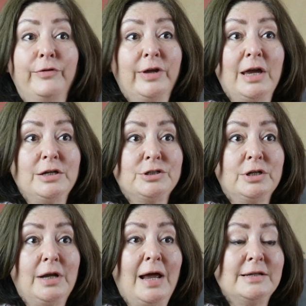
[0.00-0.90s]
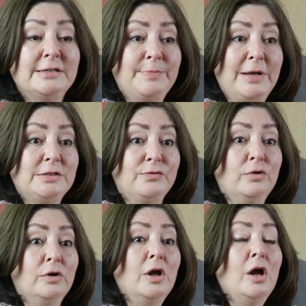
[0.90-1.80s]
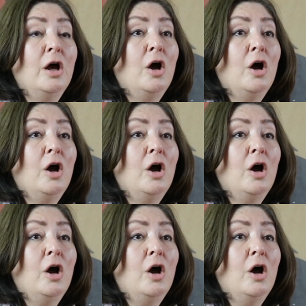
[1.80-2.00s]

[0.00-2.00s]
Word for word: provocation and a space for